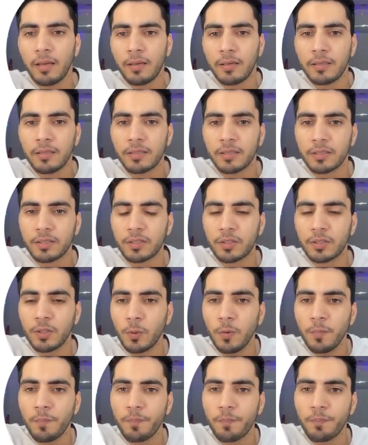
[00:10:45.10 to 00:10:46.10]
So
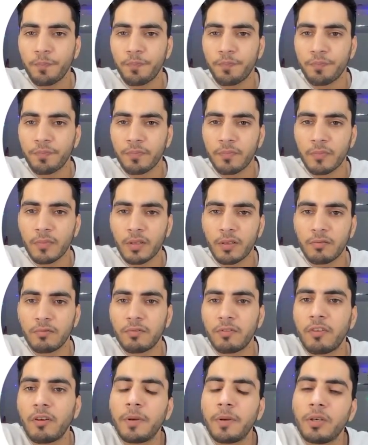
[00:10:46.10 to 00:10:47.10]

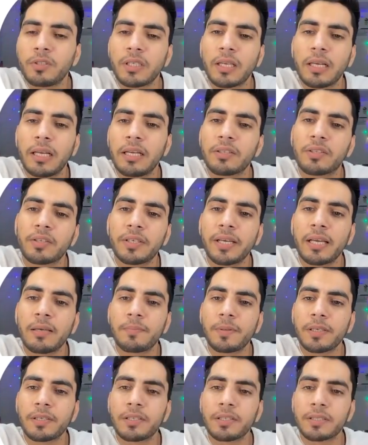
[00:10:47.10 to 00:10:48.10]
we will be using layer 3 IP
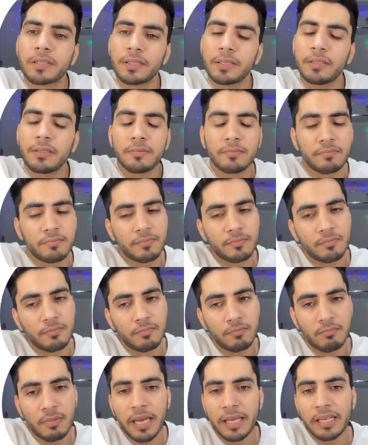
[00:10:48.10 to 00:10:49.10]
addresses,
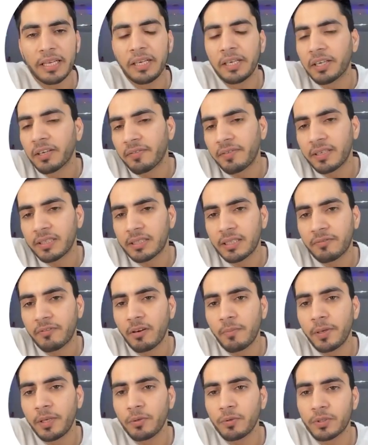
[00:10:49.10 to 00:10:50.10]
any interface that we'll
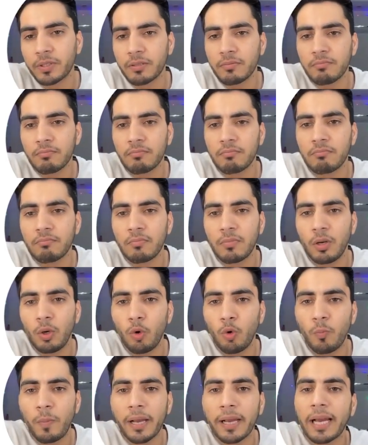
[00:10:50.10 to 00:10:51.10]
be using.
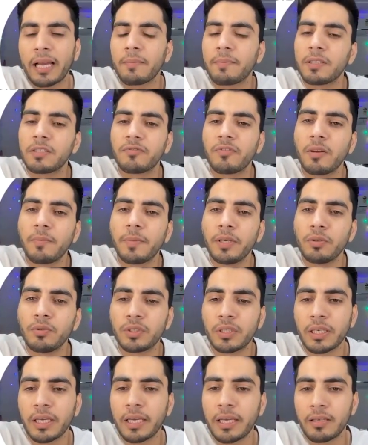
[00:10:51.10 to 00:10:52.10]
Loopback IPs will be
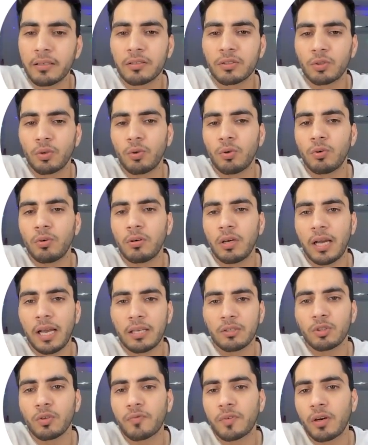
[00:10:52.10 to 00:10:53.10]
using here. So
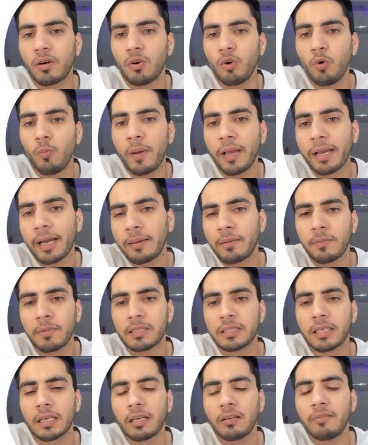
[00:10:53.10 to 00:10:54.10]
as of now, loopback IP
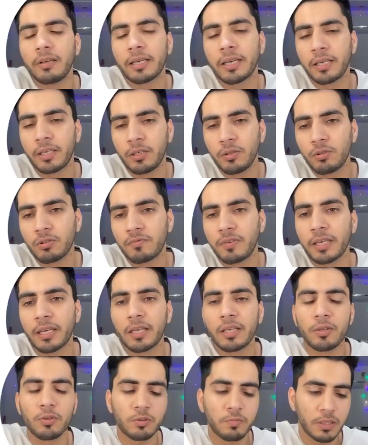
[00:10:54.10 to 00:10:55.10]
basically we can use
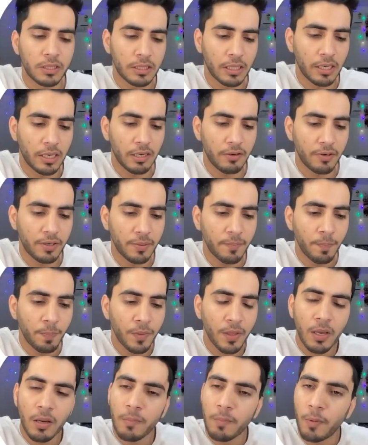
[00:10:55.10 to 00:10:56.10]
basically our
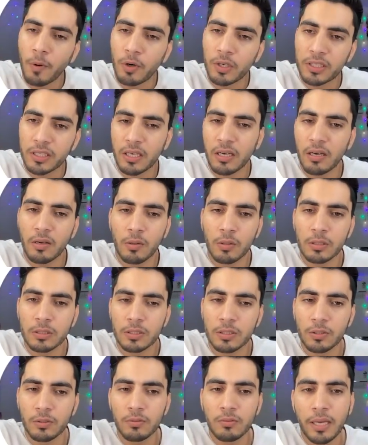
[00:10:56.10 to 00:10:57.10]
port channel
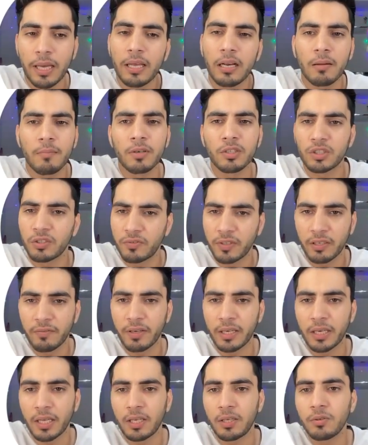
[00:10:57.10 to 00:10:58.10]
also, and numbers of things we
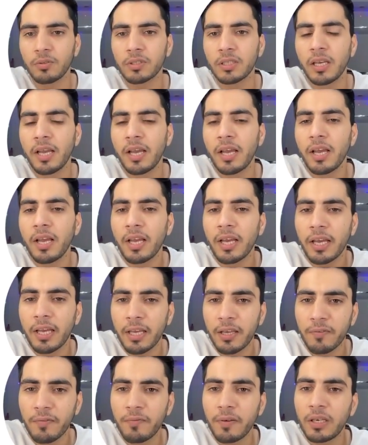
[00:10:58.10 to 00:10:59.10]
can use.
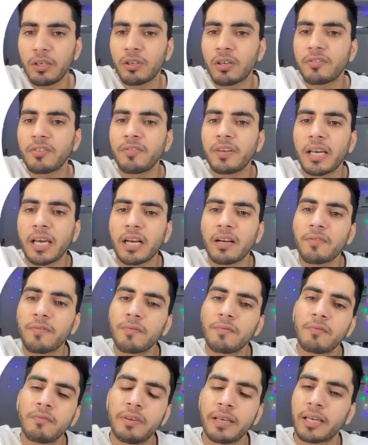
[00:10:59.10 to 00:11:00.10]
If we do have the VRF,
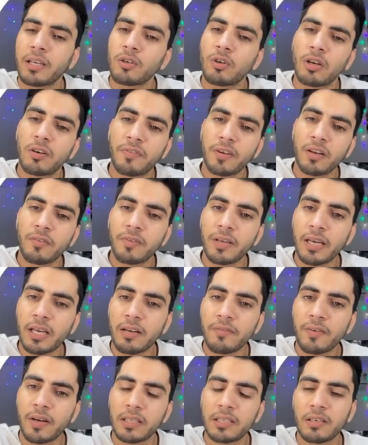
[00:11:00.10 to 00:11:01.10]
we configure
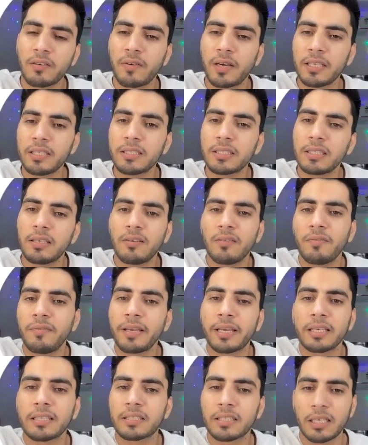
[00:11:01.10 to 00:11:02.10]
VRF, otherwise we
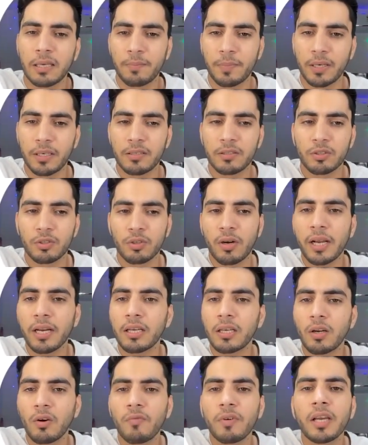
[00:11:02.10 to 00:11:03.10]
can skip it. So right
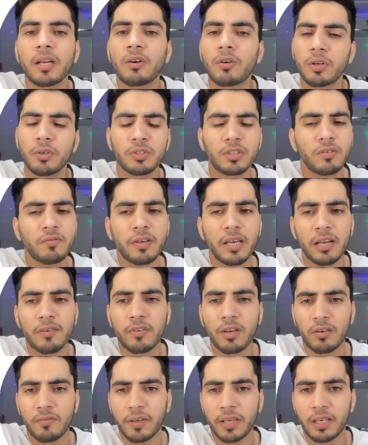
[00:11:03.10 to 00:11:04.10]
now we are not using VRF
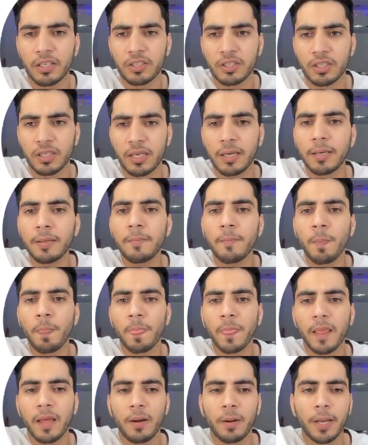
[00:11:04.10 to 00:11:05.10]
configuration here.
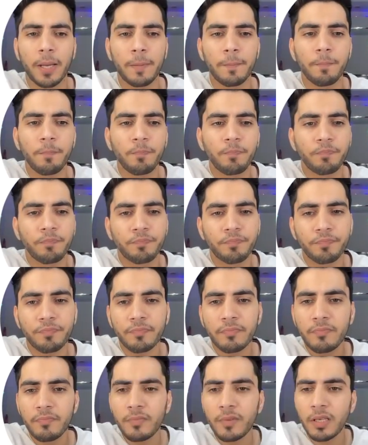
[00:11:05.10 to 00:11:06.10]
Okay,
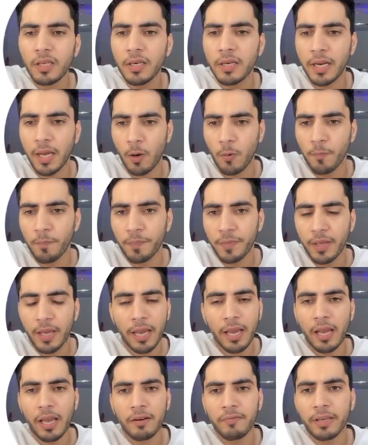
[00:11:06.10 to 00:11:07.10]
now,
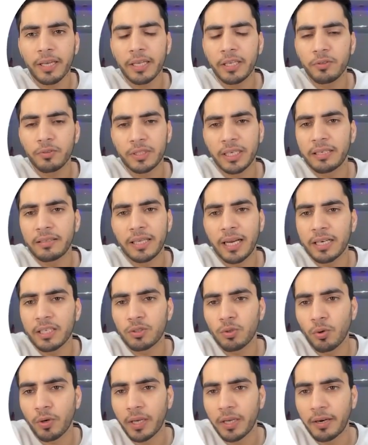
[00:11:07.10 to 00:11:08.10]
and we can use that is
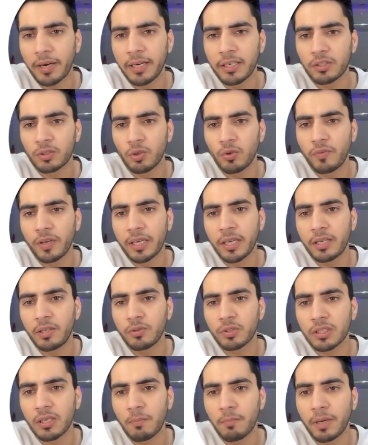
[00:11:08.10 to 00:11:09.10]
okay, right? So we can use
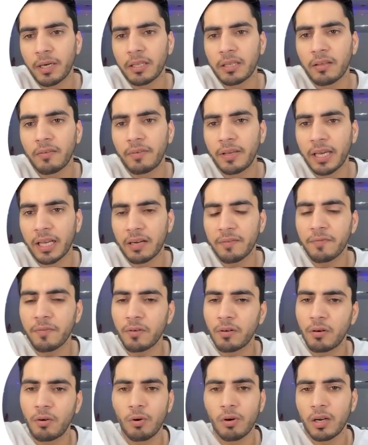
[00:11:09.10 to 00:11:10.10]
complete in the VRF,
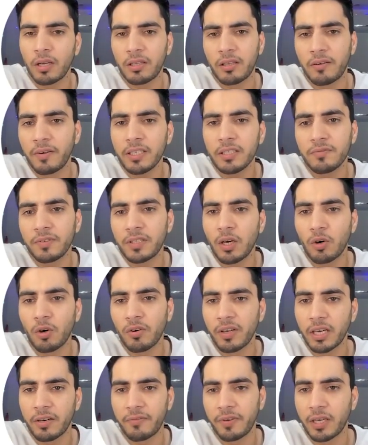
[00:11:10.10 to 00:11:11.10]
or otherwise without
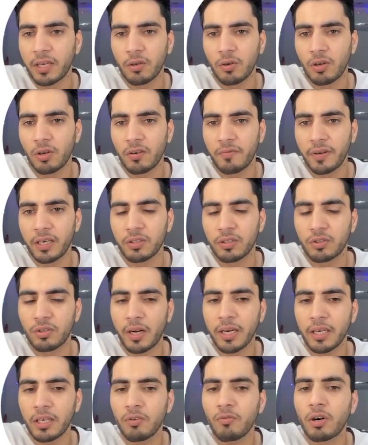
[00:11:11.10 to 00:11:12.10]
VRF we can configure. So
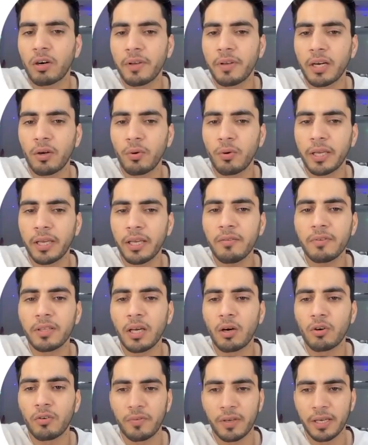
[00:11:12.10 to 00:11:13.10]
right now what we are doing here,
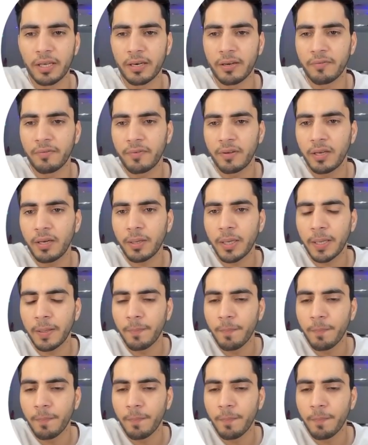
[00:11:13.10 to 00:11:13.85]
without VRF. Okay,